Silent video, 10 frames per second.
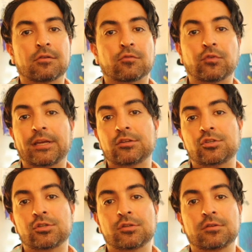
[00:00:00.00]

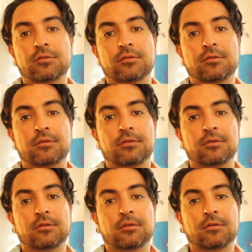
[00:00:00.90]
rage
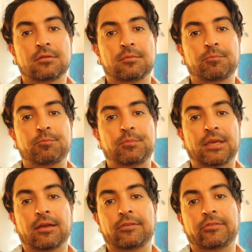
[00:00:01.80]

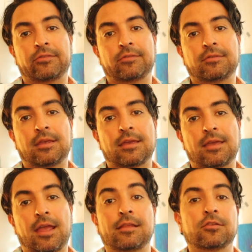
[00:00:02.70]
because they
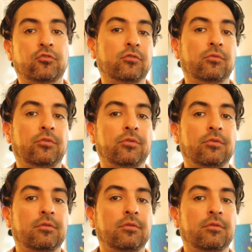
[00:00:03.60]
hate the truth.